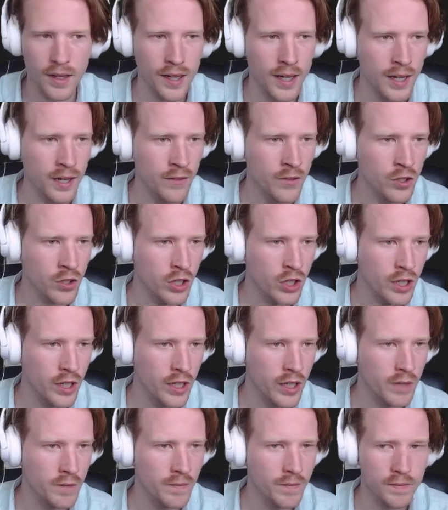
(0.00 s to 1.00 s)
And I feel
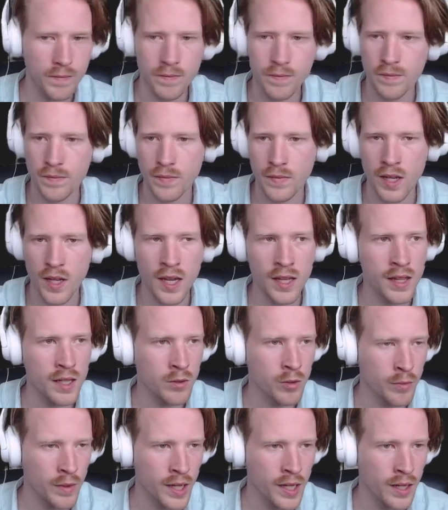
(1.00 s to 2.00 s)
good. I
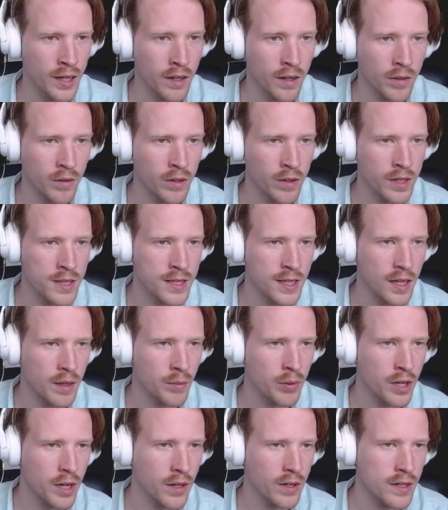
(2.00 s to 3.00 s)
think we're making really
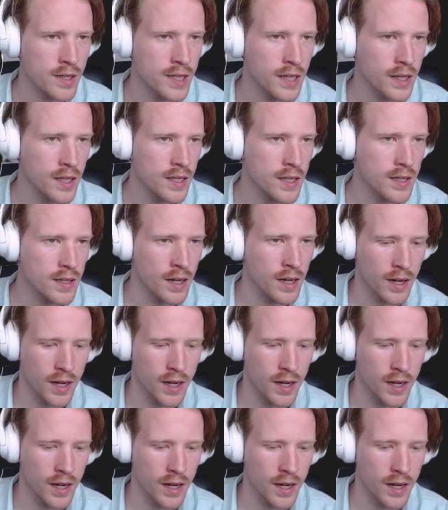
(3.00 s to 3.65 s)
solid progress on this.